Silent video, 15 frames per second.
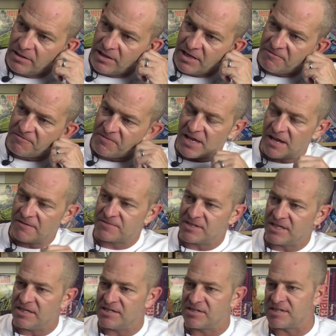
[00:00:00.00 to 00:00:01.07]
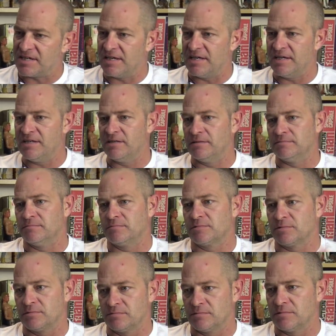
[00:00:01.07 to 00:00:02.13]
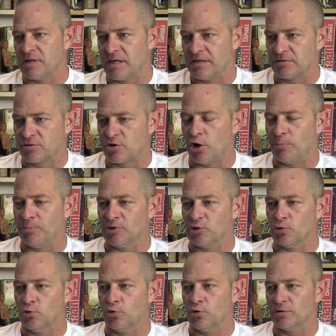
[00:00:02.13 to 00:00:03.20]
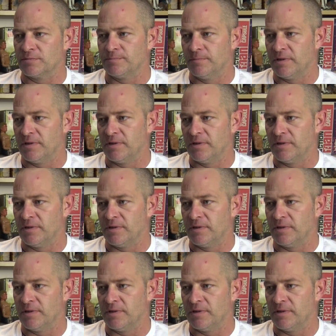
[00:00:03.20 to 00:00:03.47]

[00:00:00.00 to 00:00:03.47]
the FTC and COPPA law,